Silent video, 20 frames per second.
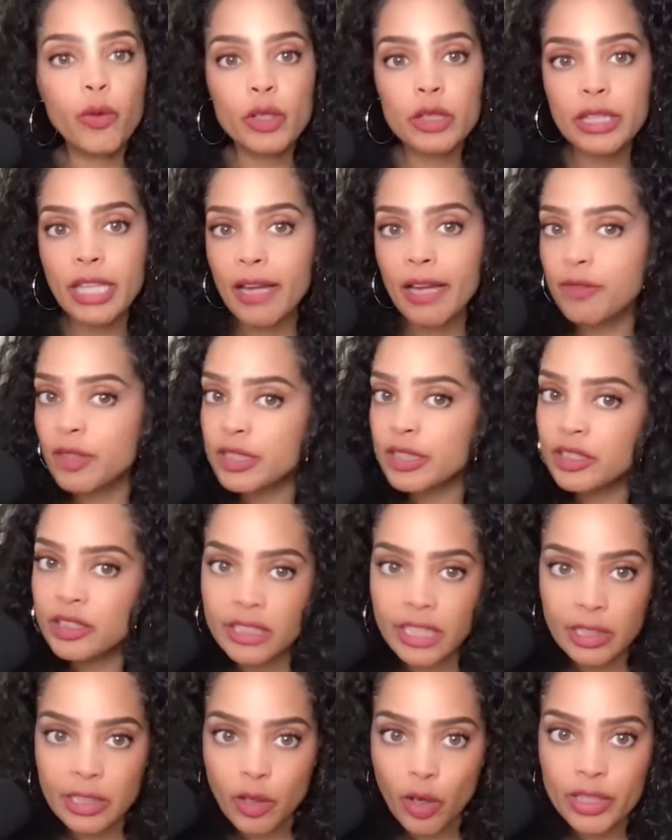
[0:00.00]
leverage,
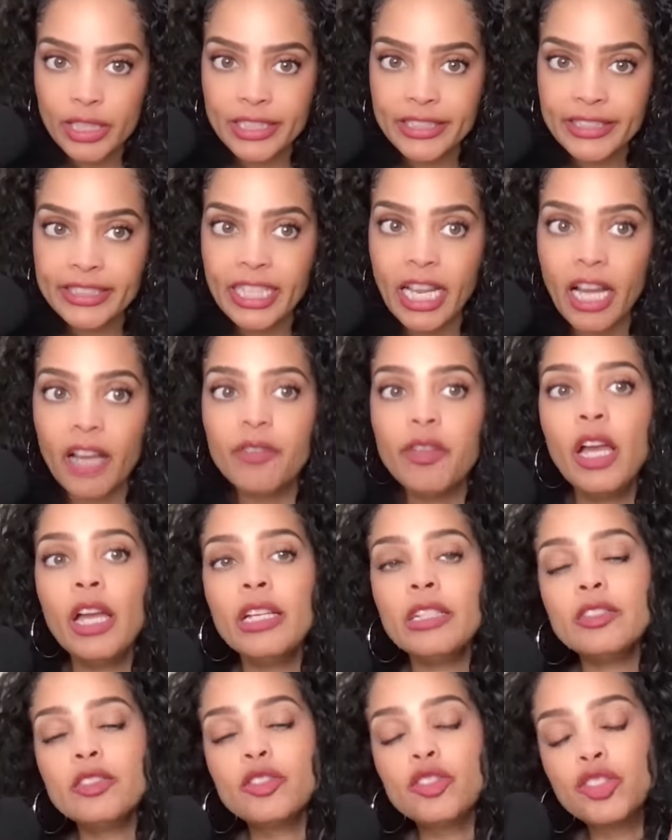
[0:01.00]
did all this stuff
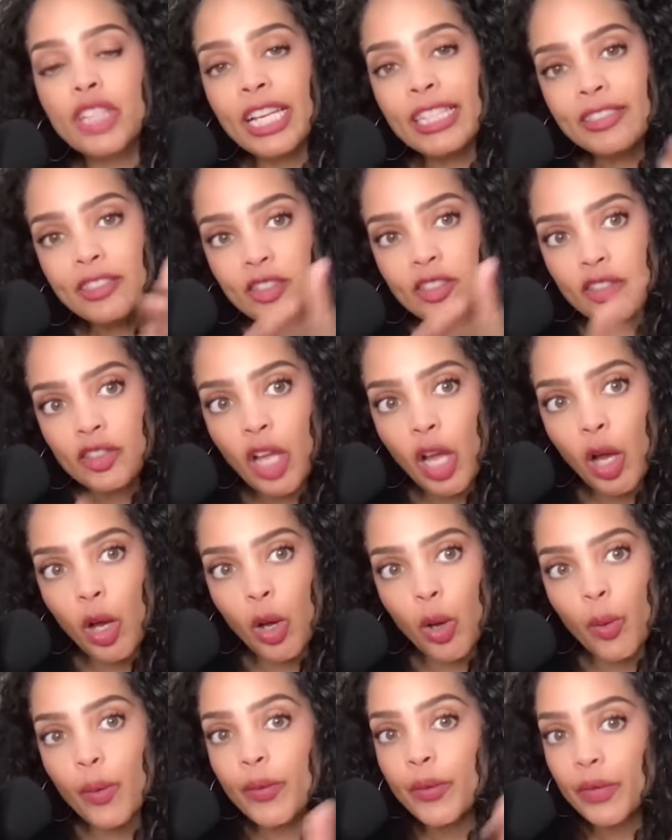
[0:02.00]
just
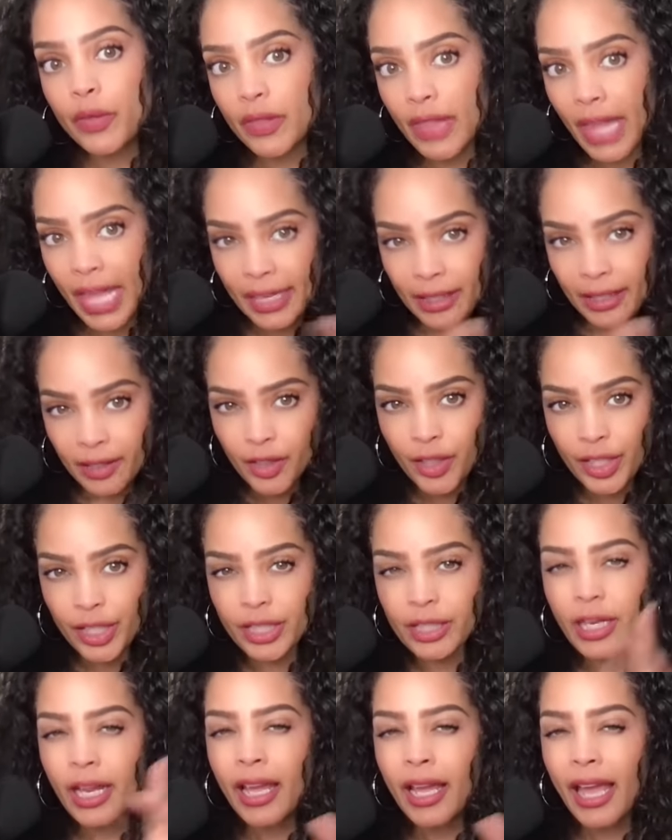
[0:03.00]
so they
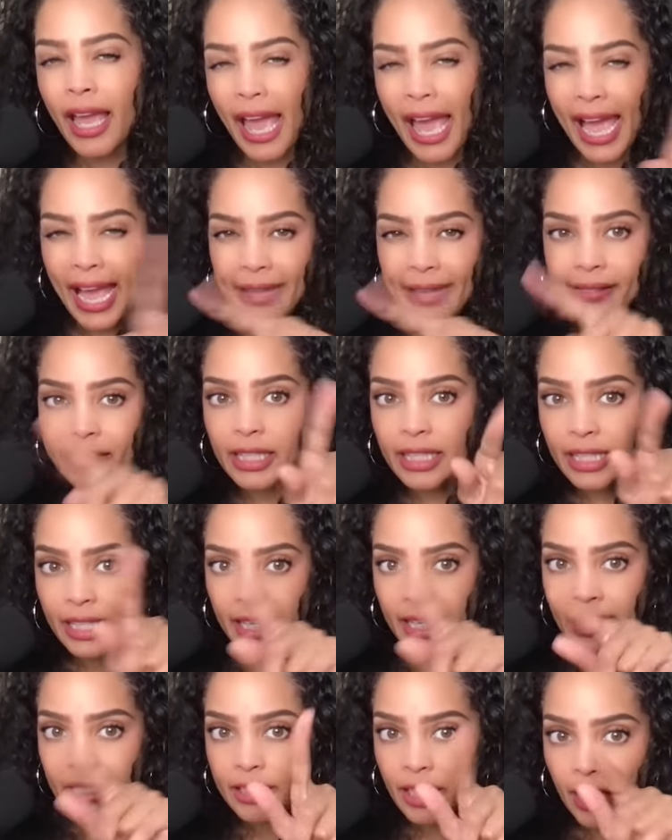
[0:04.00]
could, at the
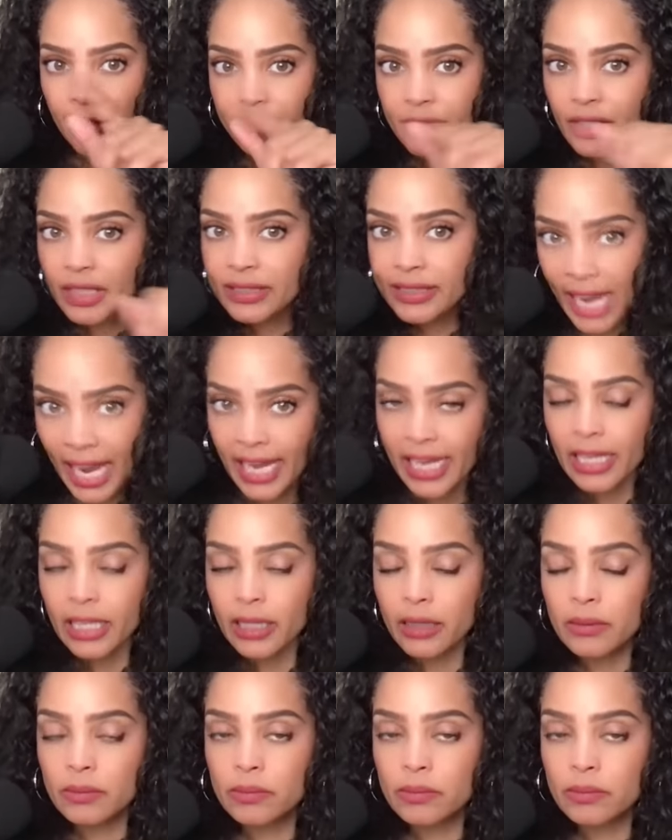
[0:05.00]
end of the day,